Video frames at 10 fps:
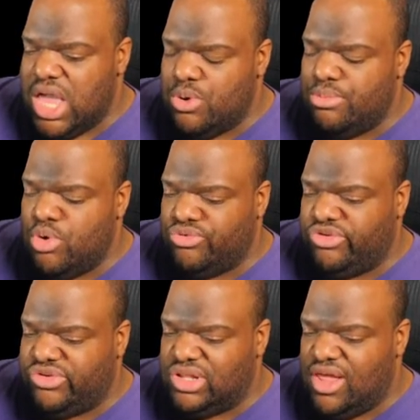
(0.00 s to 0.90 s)
He removes
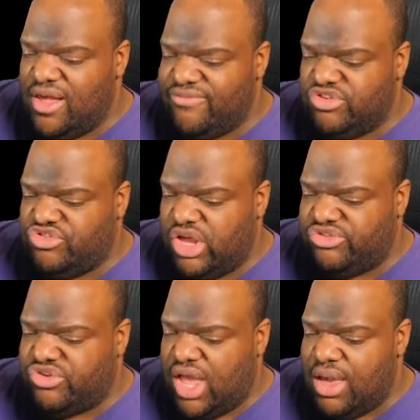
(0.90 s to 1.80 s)
his glove and
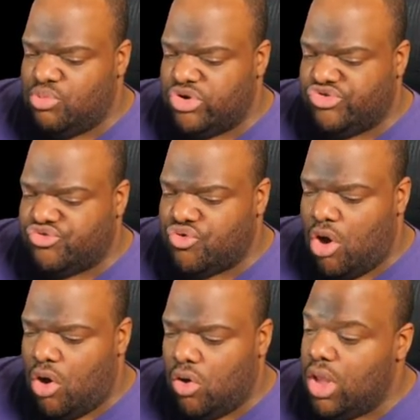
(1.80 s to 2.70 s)
shakes your hand with a
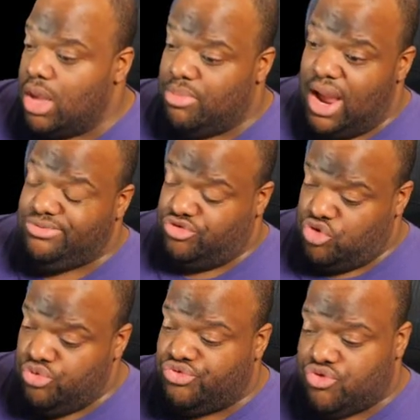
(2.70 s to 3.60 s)
strong, perhaps
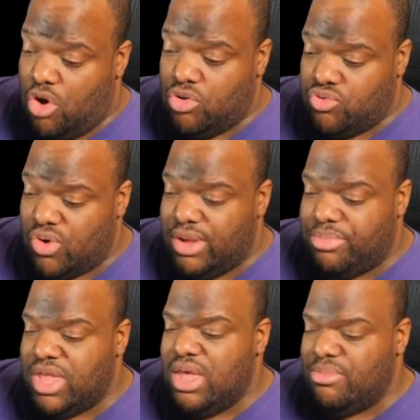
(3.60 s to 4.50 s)
too strong,
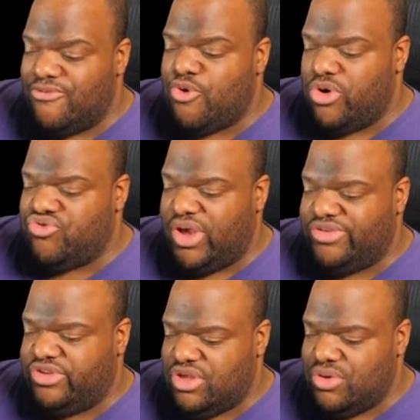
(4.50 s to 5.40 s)
grip before
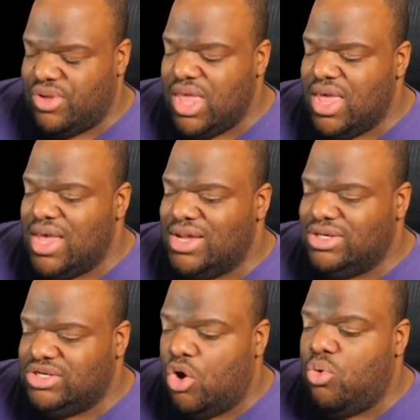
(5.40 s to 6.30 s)
addressing you.
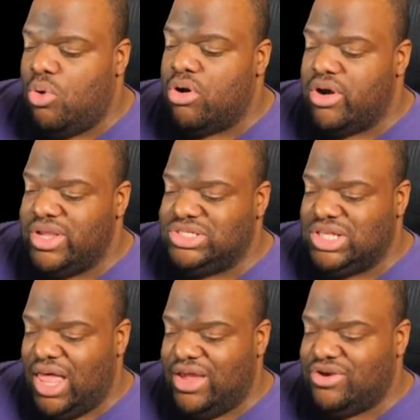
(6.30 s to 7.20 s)
Don't worry,
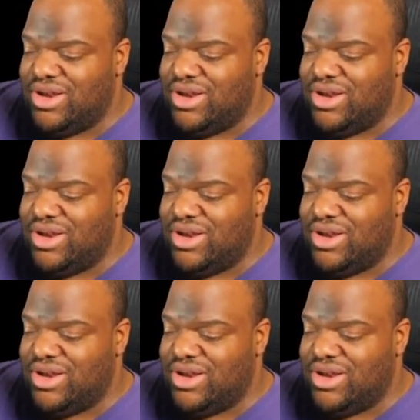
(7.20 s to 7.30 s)
Slander.